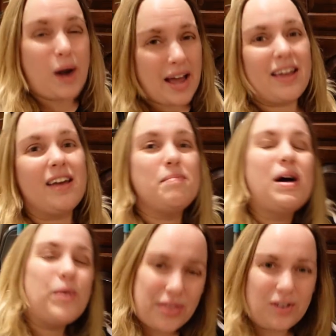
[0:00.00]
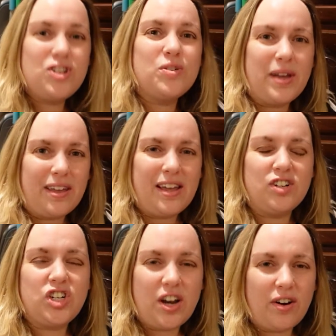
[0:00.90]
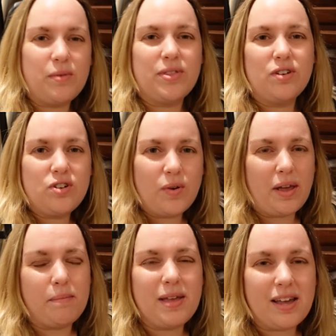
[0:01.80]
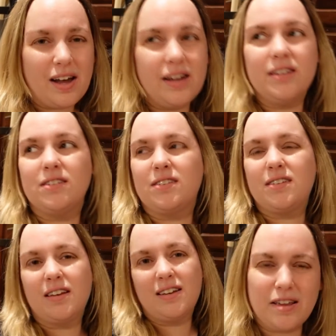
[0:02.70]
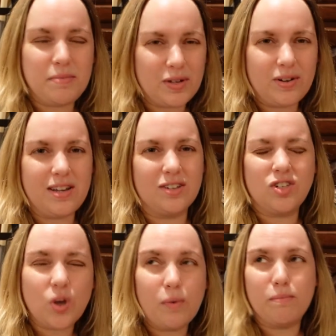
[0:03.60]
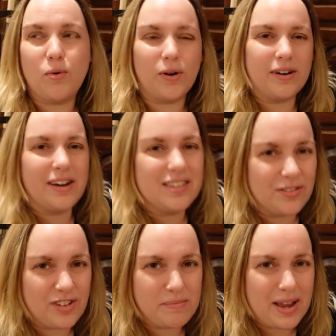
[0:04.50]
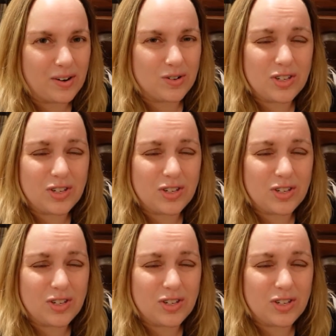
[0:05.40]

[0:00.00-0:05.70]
bragging about what they're doing and sharing what they're doing, because community is so important as a filmmaker.